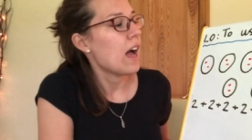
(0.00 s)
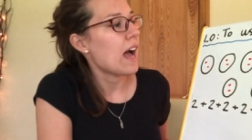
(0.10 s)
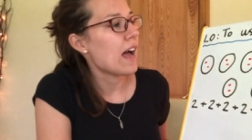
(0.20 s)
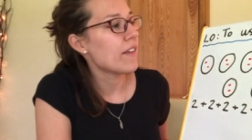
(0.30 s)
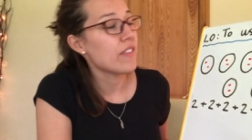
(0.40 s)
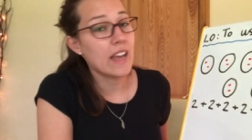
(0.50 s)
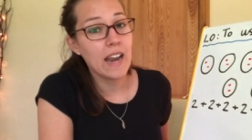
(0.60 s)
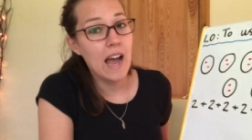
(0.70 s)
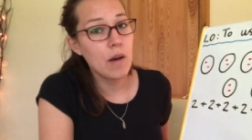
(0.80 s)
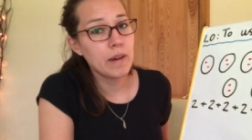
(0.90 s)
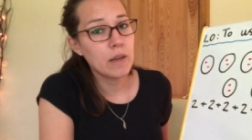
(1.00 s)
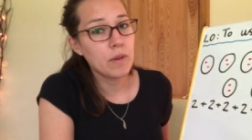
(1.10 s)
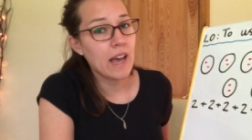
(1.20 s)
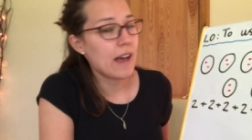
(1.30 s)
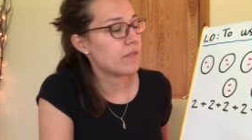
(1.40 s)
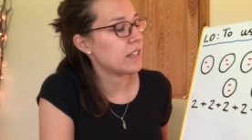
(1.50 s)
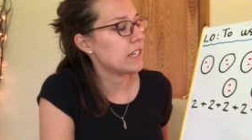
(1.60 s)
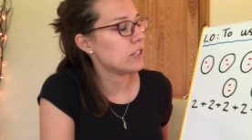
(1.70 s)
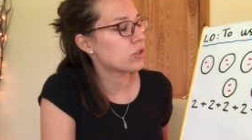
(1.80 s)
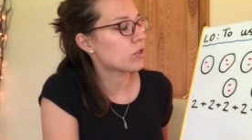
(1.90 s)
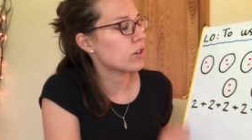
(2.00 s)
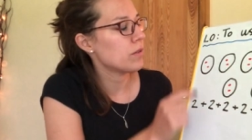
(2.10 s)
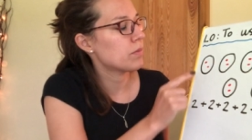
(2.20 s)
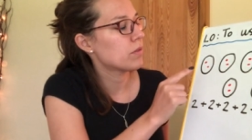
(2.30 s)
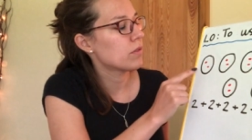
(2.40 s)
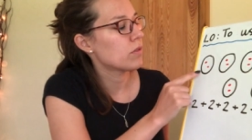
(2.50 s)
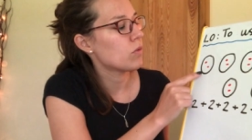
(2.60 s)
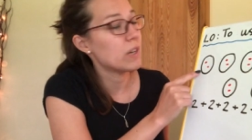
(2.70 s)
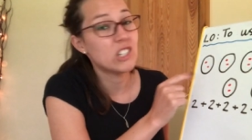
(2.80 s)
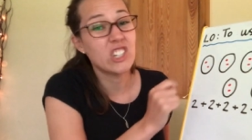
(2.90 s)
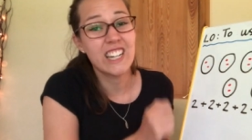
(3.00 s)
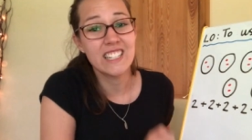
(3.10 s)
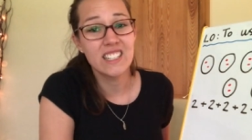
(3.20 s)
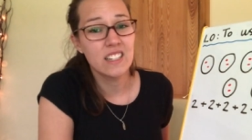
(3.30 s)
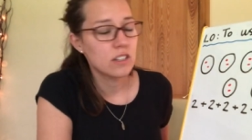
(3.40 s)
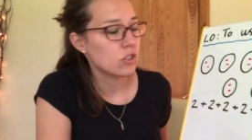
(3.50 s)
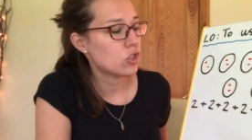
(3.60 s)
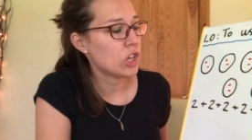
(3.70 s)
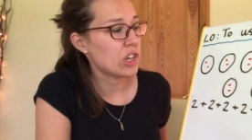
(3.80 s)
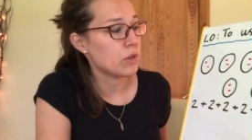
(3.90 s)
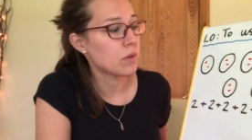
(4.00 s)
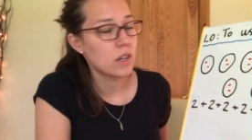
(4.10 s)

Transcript: And then how many we have in each group, which is 2.